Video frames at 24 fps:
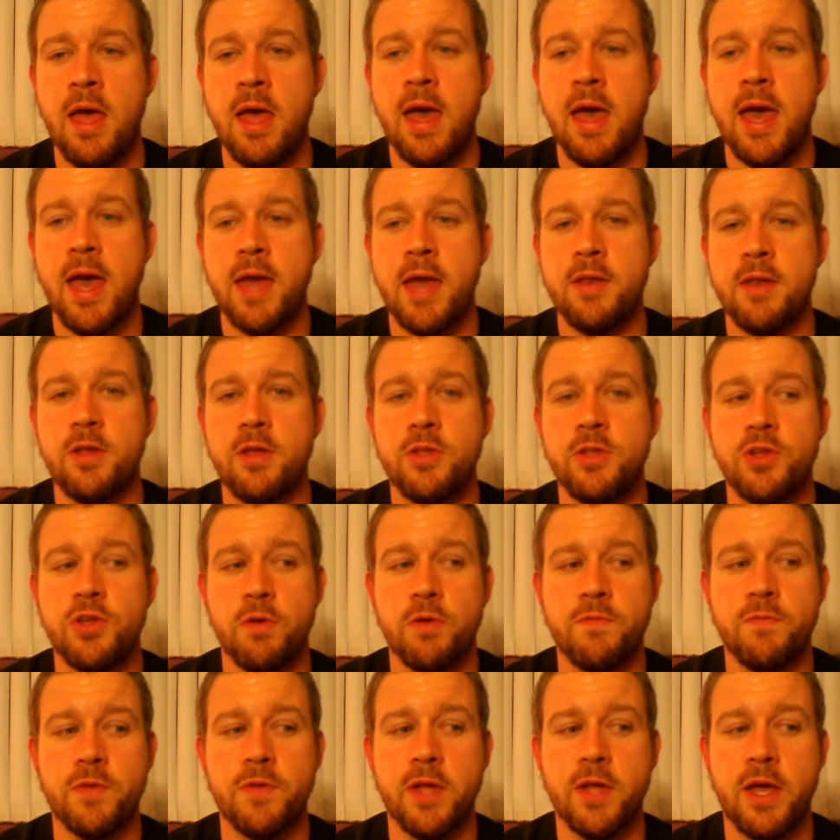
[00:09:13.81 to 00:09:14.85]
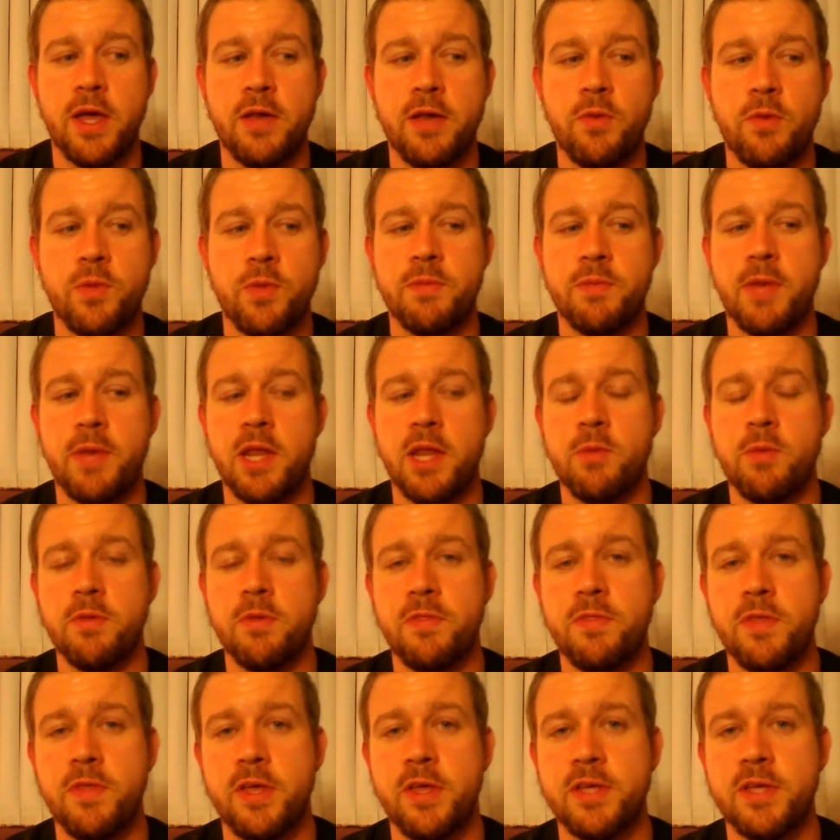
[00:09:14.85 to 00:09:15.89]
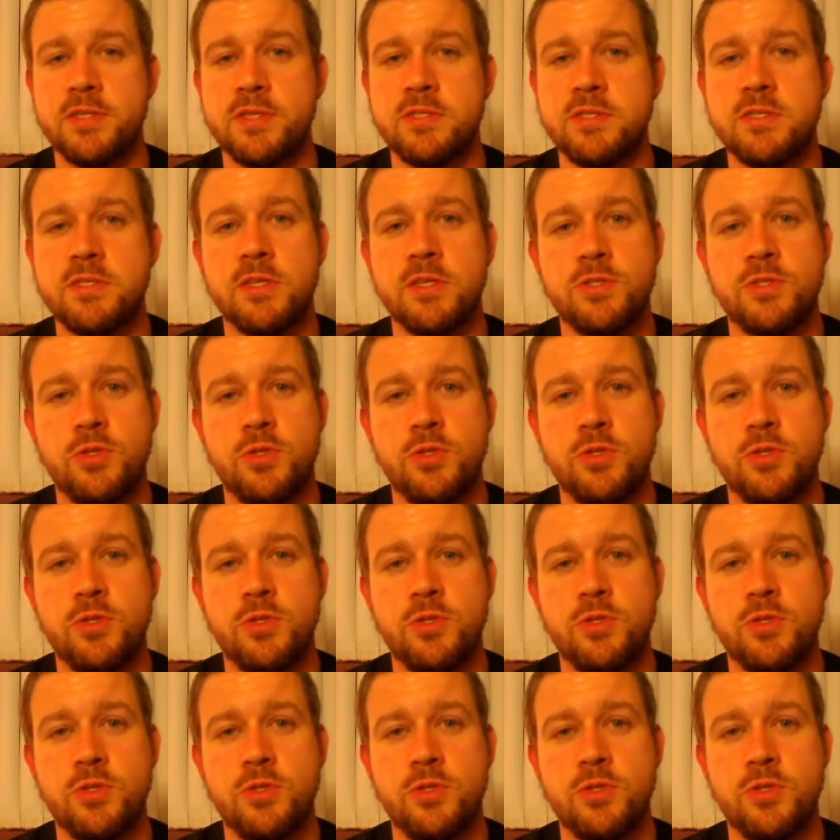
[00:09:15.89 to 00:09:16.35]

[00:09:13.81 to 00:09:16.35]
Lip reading: And don't forget, when debating with theists,